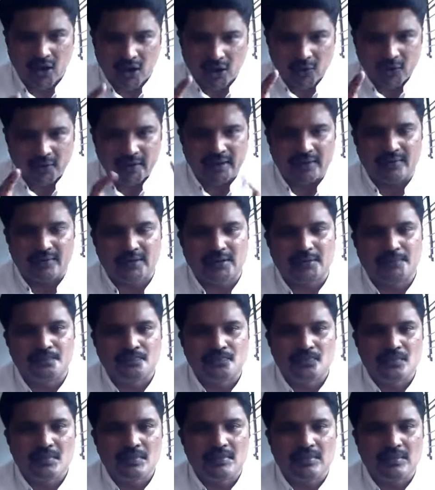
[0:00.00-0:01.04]
of a arrogance,
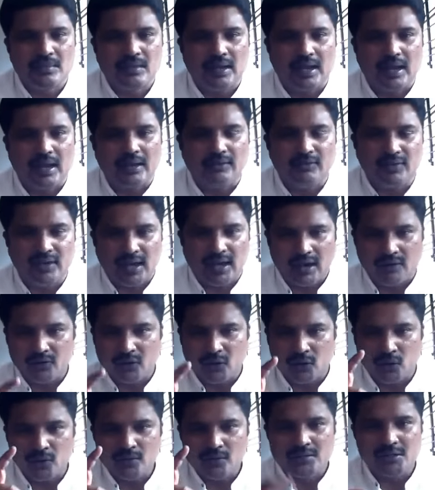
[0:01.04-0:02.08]
and we
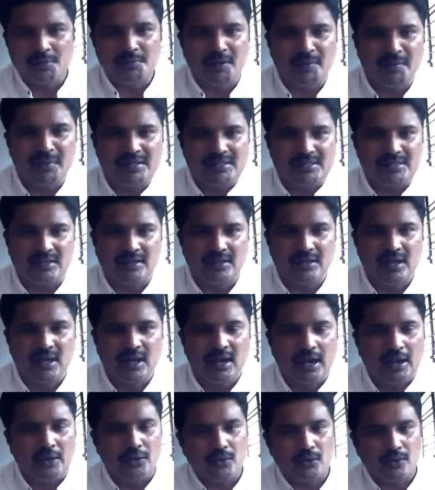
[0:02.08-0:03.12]
have their own supremacy.
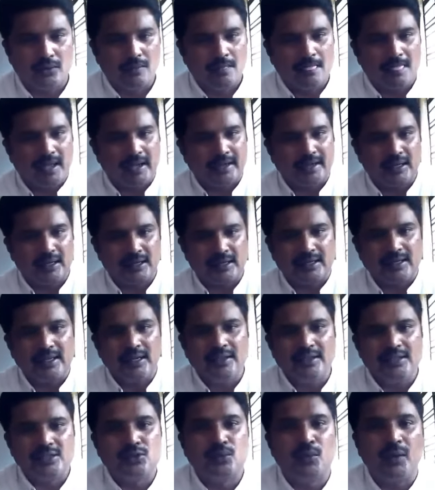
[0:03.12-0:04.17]
I know I can
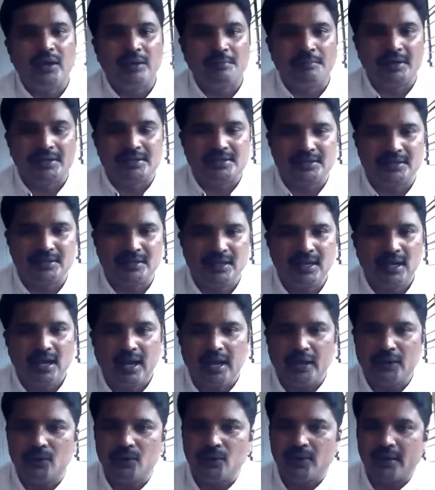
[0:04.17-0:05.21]
kill this weak person.
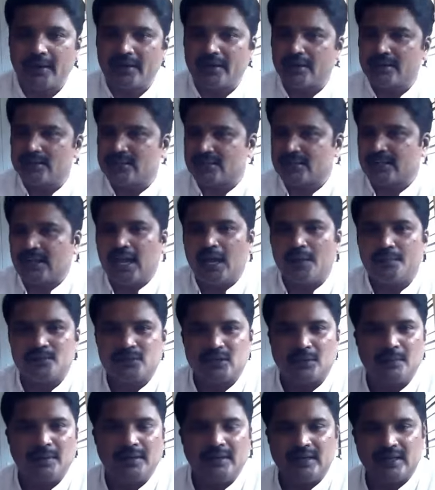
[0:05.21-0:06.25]
I know I can slap
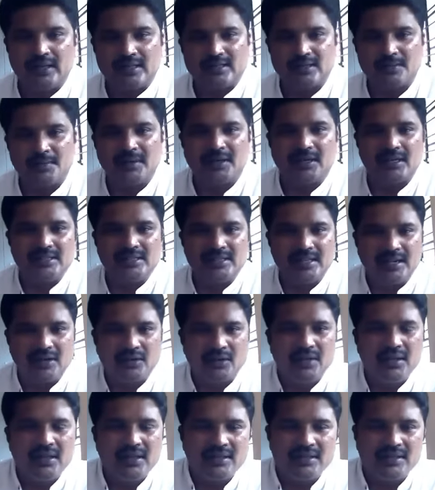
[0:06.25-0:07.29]
somebody else, because
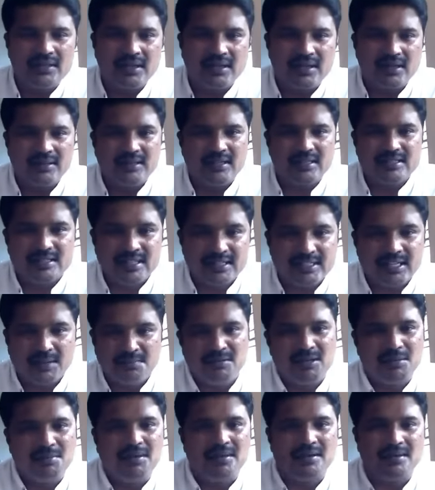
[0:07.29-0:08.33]
they're
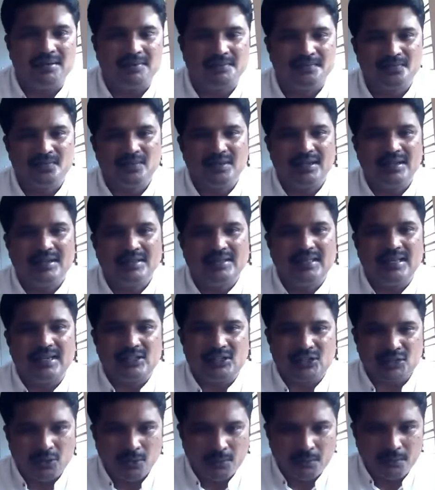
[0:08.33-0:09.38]
susceptible.
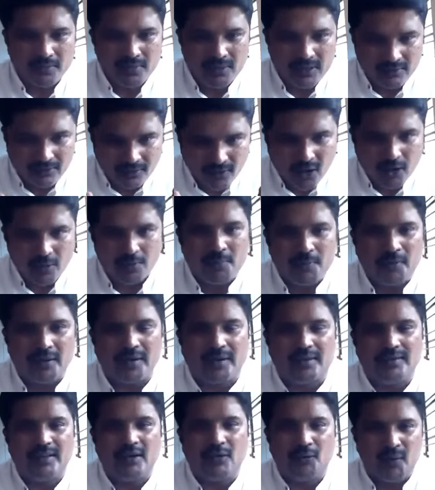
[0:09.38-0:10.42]
They fall
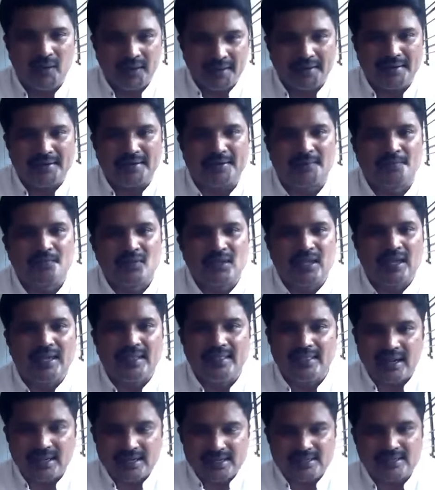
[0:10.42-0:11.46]
prey. They're weakened.
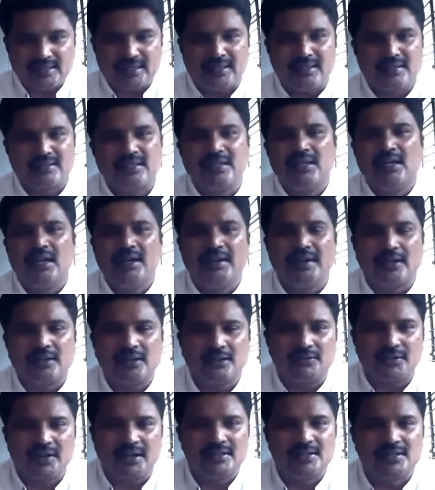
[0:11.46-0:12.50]
In that sense,
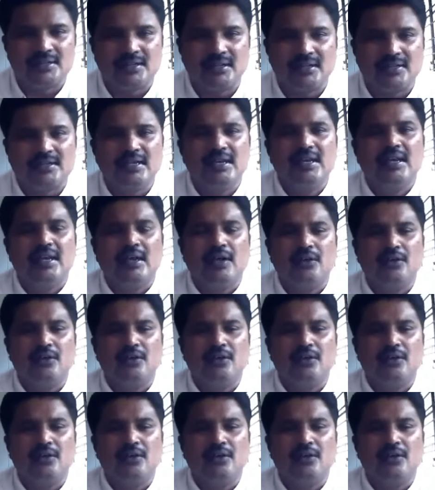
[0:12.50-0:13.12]
Dr. Faustus,